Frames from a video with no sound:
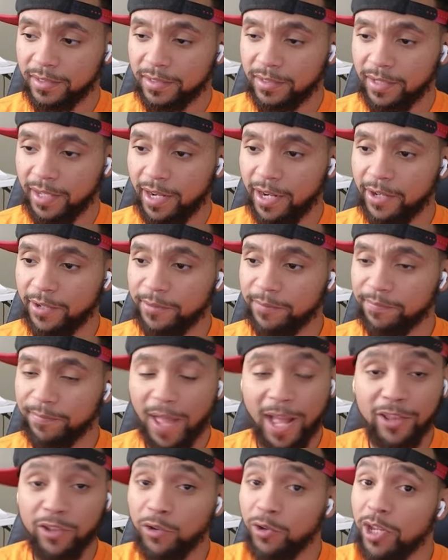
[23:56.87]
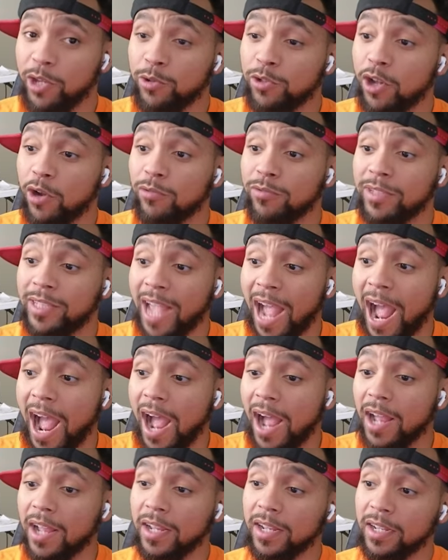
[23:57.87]
Damn. I knew he was gonna
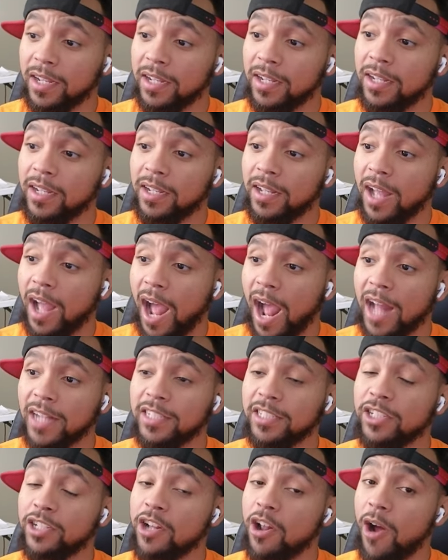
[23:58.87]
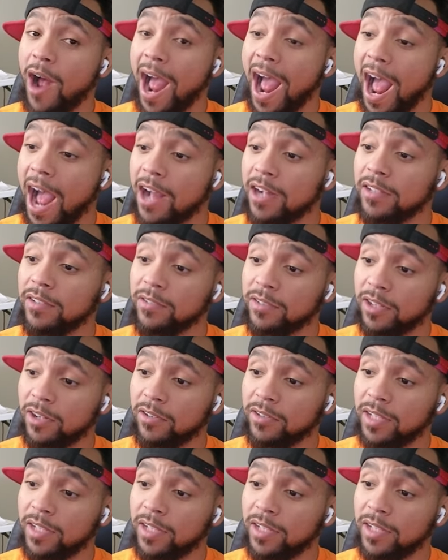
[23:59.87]
die. I just didn't know how he was gonna